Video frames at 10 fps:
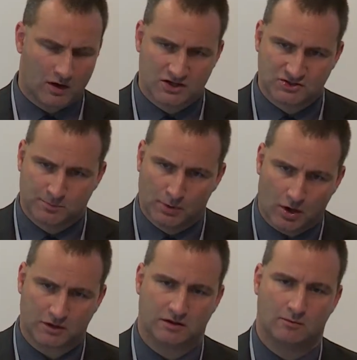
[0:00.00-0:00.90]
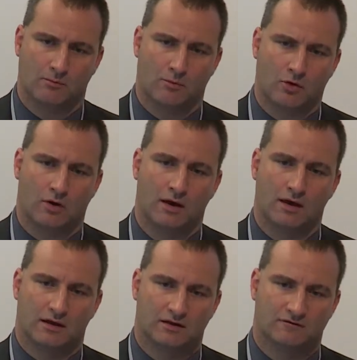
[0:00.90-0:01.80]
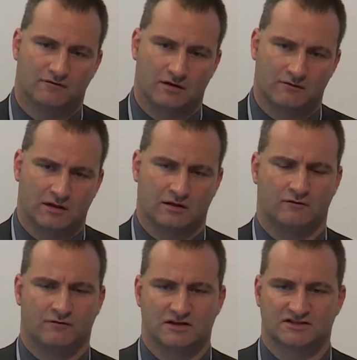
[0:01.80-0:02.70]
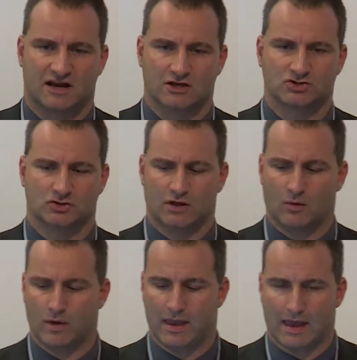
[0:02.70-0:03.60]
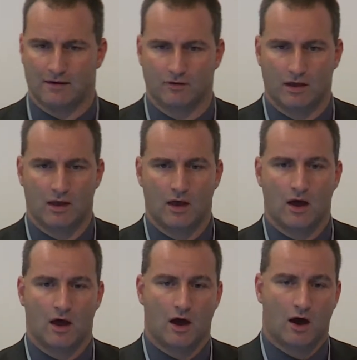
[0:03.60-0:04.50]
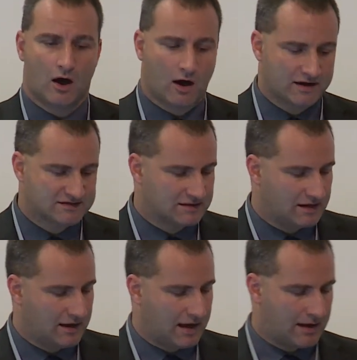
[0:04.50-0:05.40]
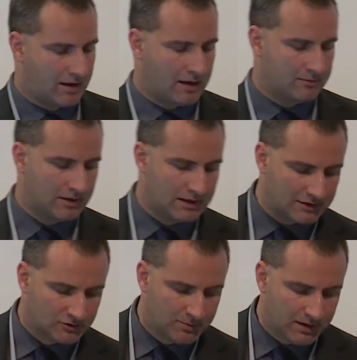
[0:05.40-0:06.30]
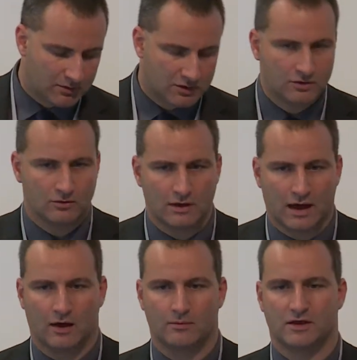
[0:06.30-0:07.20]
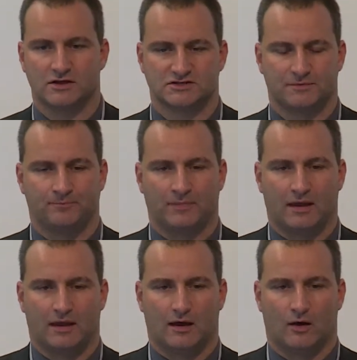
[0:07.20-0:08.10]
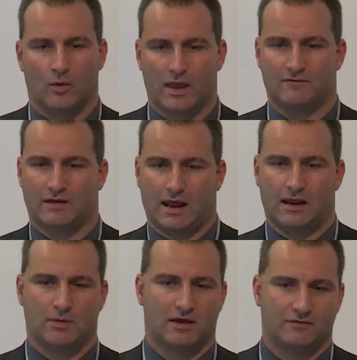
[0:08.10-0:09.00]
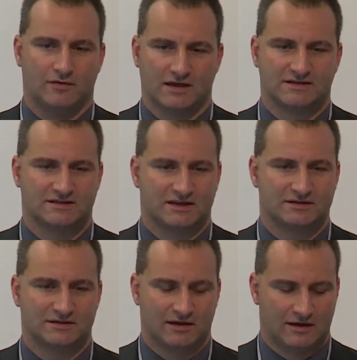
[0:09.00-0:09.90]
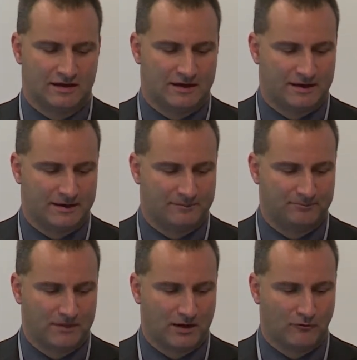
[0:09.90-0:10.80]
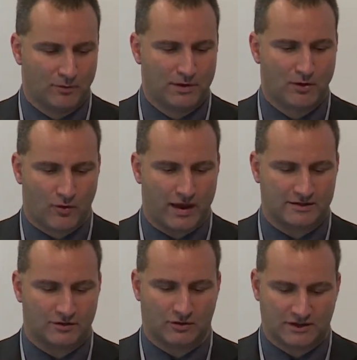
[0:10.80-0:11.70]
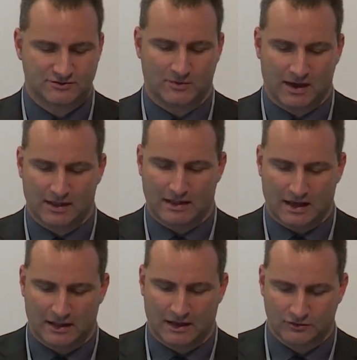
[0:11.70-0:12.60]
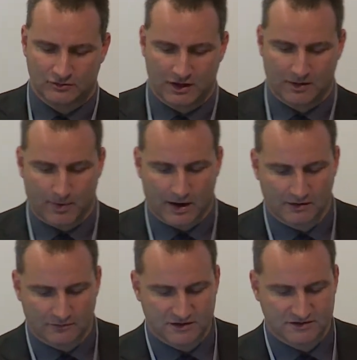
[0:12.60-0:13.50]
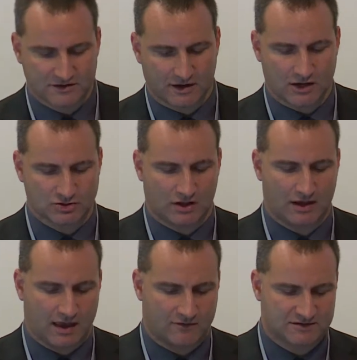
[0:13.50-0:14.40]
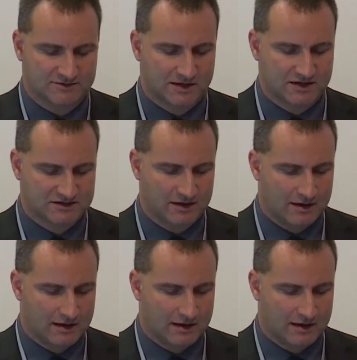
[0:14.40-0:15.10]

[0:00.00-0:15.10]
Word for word: exploiting more the, infra the, infrastructure that we have. Honestly, I, am glad to be with you now because we have an enemy in this that uh, would be great. You know, that's why I li like to take part in these international events because